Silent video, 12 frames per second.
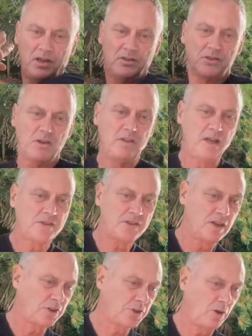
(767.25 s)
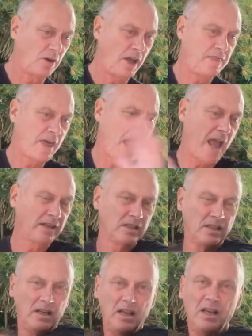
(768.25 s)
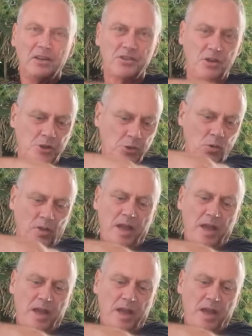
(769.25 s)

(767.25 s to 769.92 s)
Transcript: that's their shot like that. So sure,